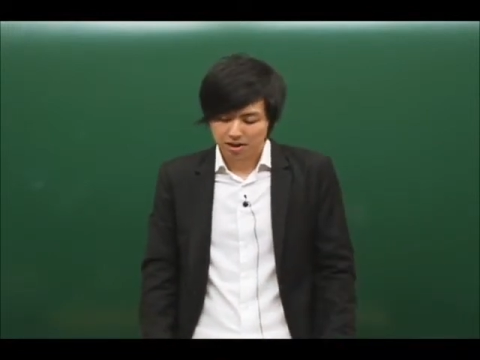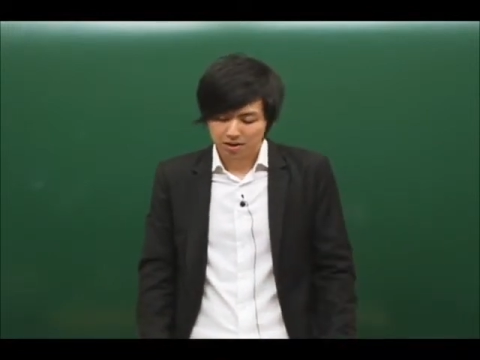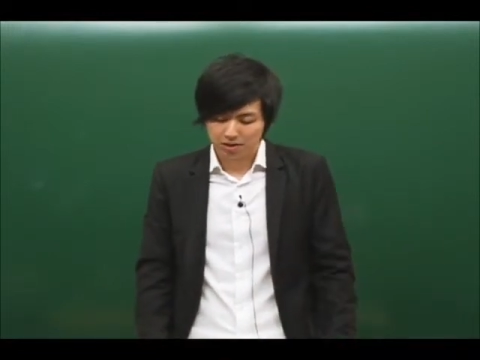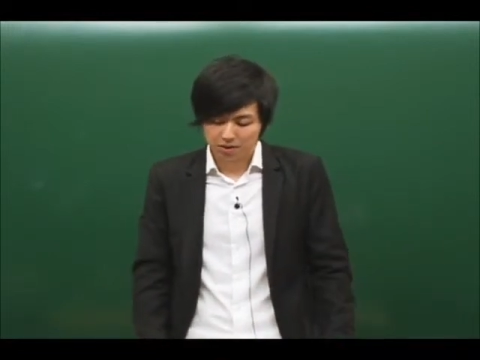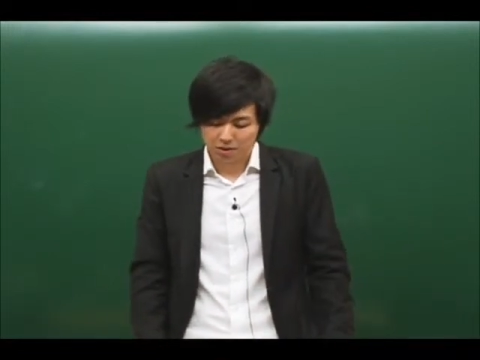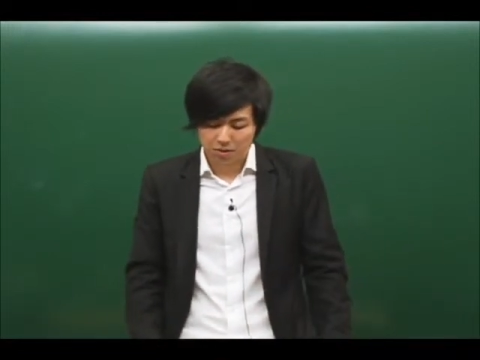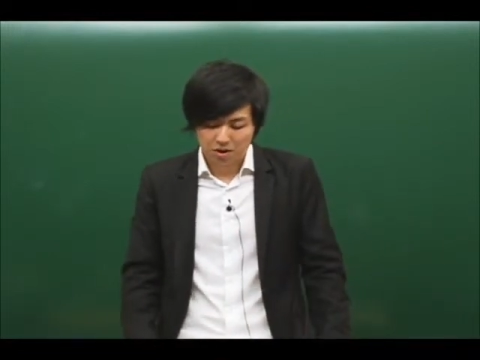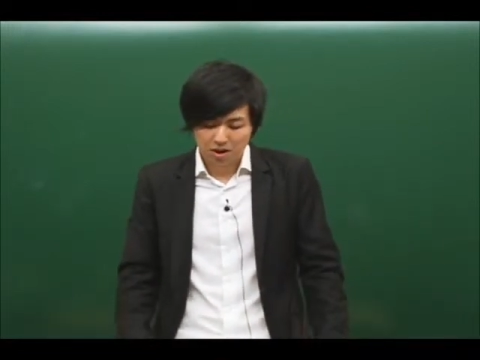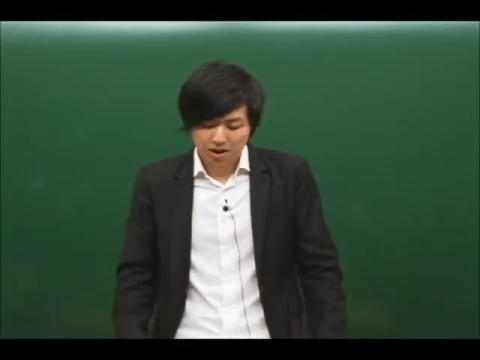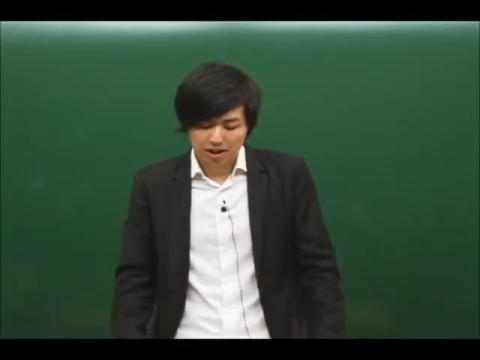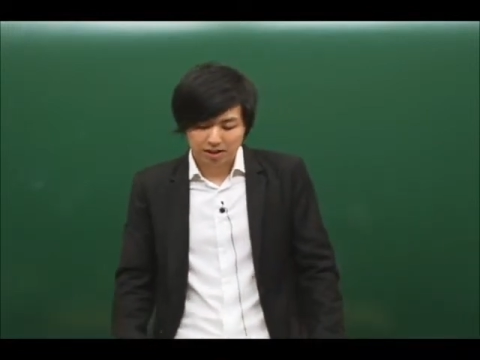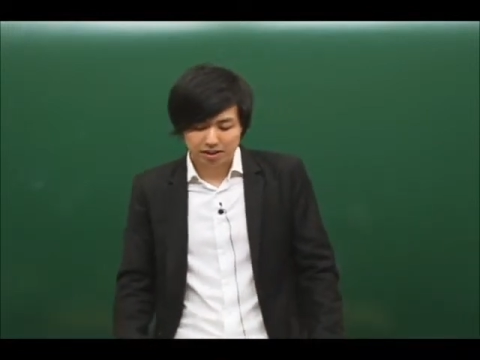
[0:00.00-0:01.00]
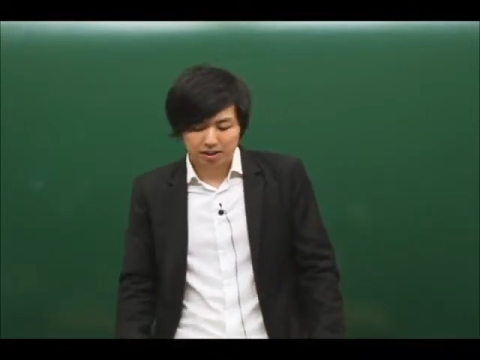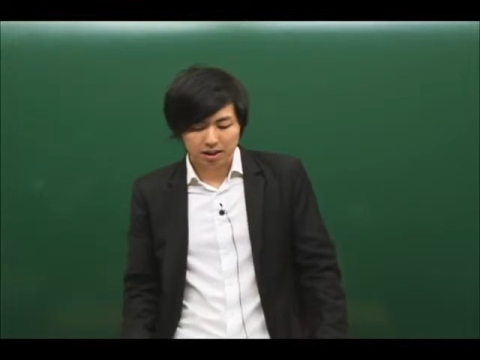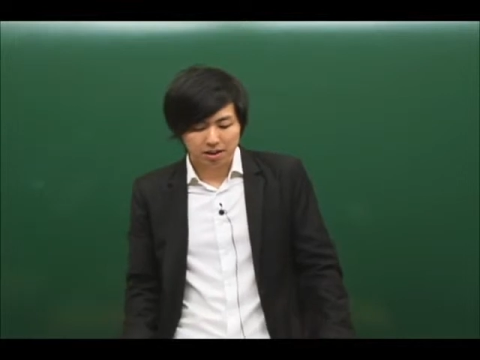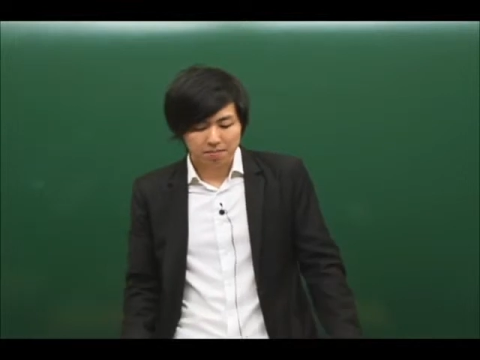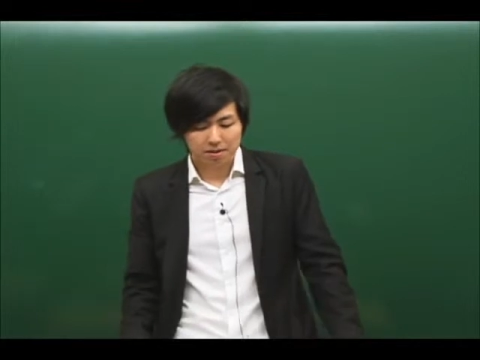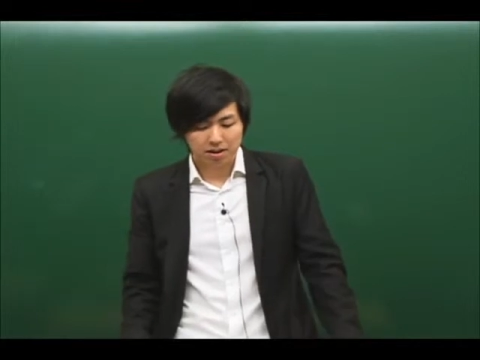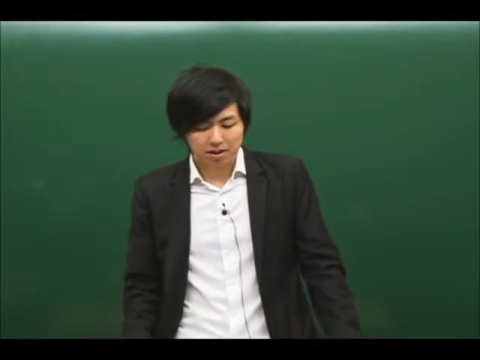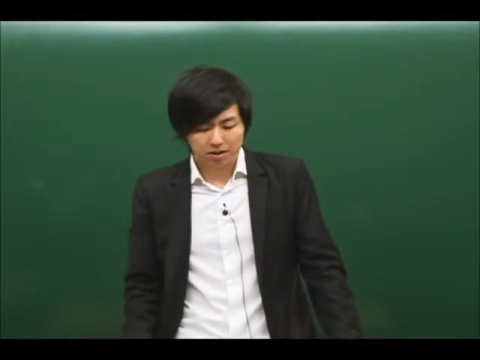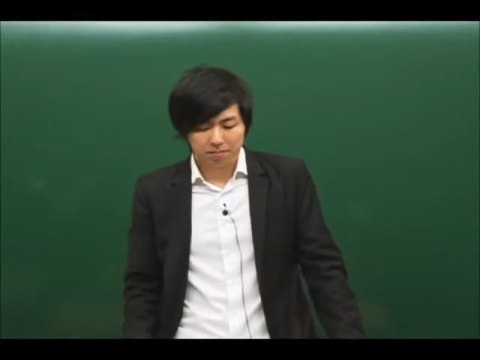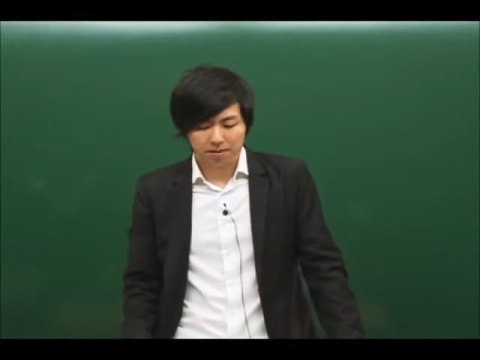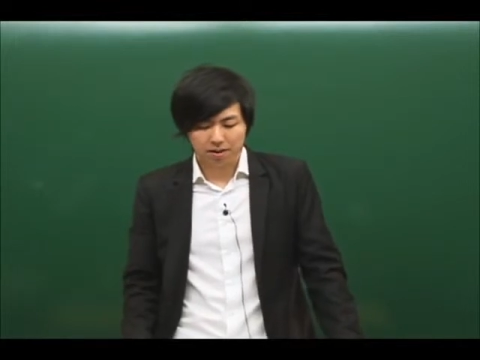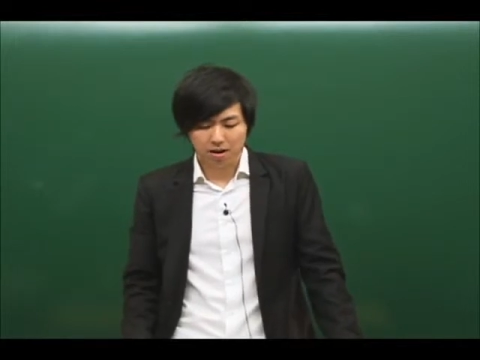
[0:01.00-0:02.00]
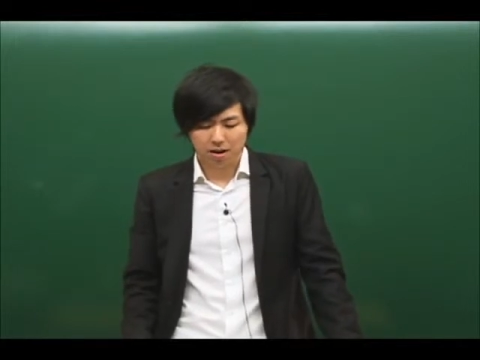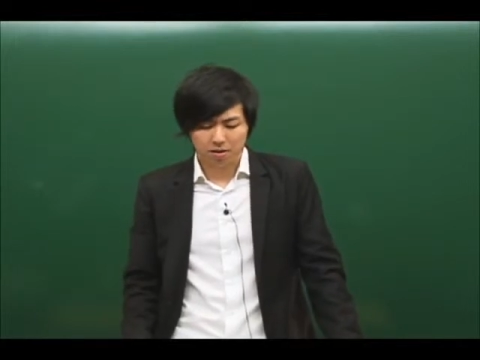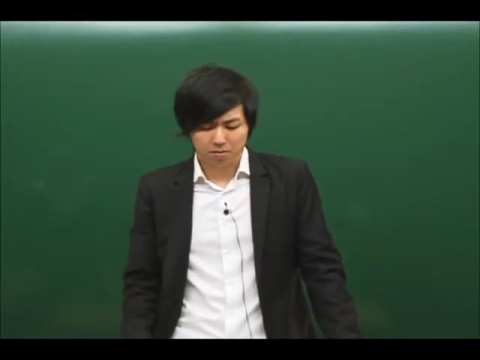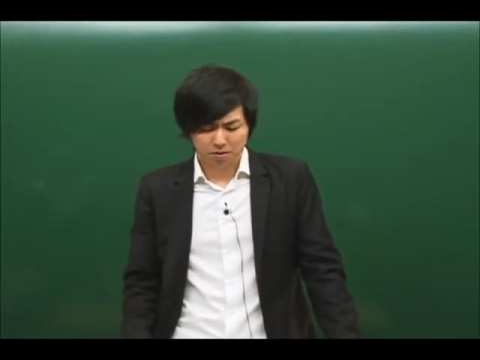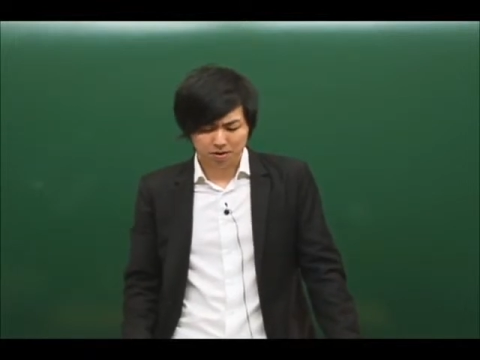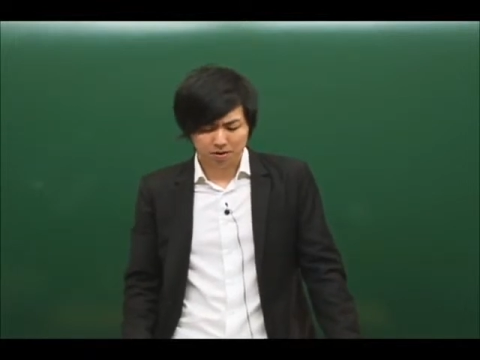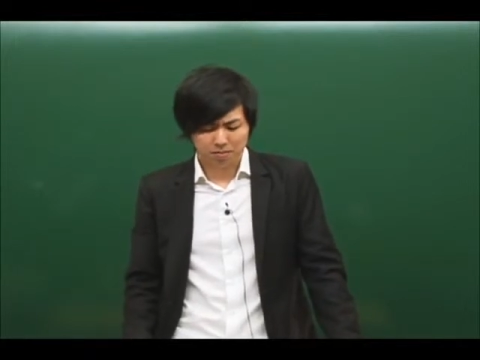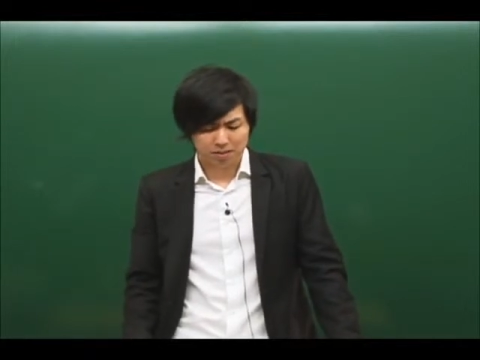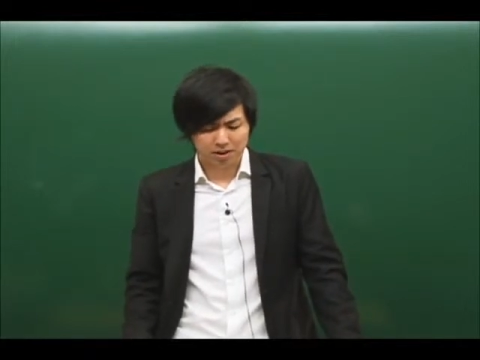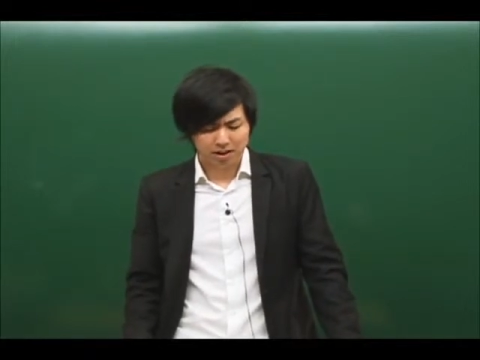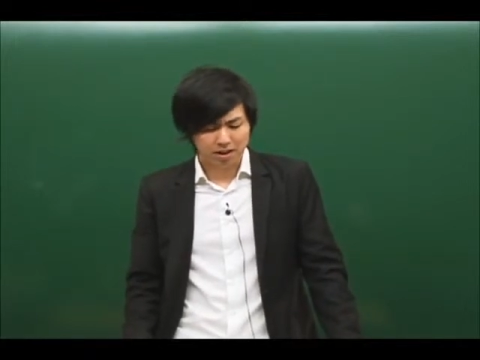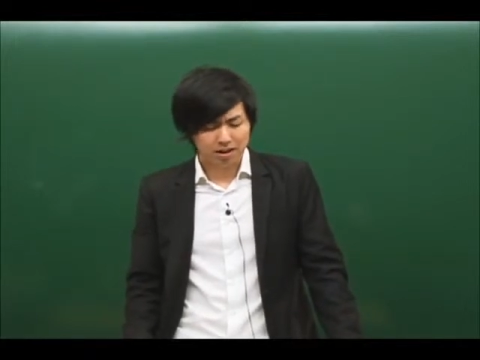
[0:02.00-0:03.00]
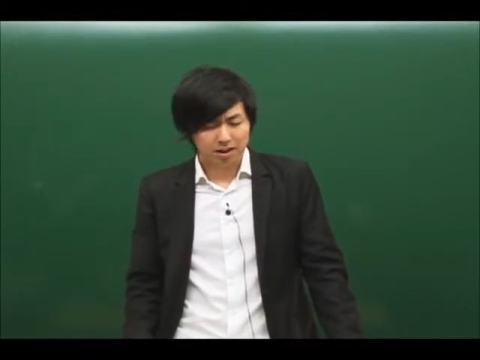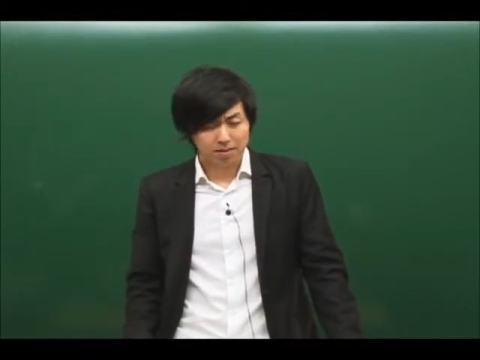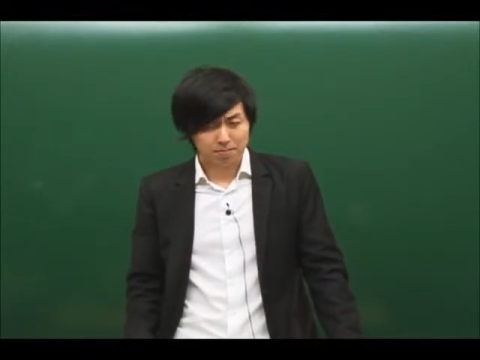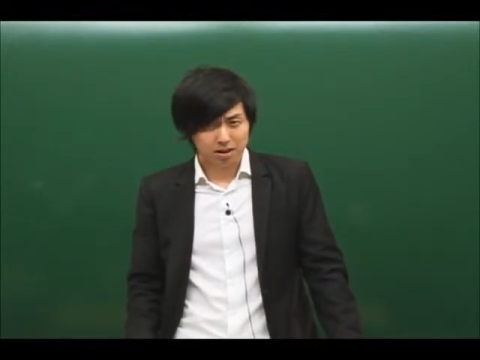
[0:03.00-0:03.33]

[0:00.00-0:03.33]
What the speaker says: So it's going to be a little bit awkward in the beginning,